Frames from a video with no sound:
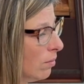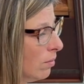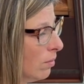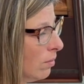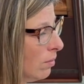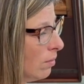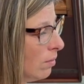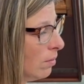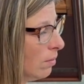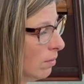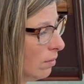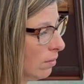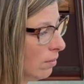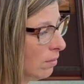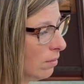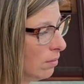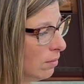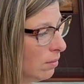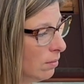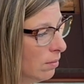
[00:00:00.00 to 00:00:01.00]

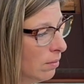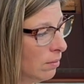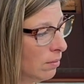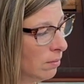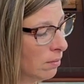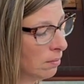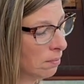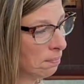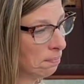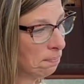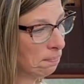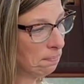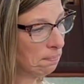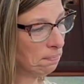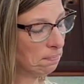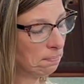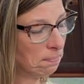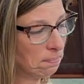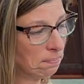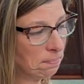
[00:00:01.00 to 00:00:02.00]

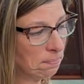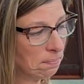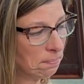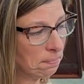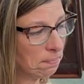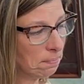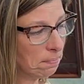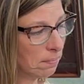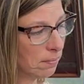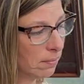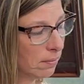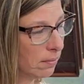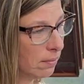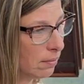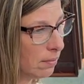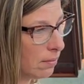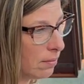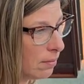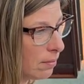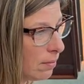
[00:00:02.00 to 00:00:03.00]

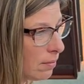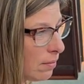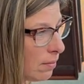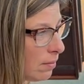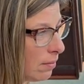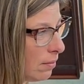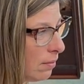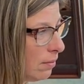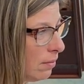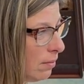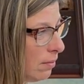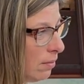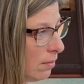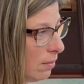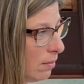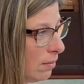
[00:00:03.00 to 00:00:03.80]
This person isn't speaking.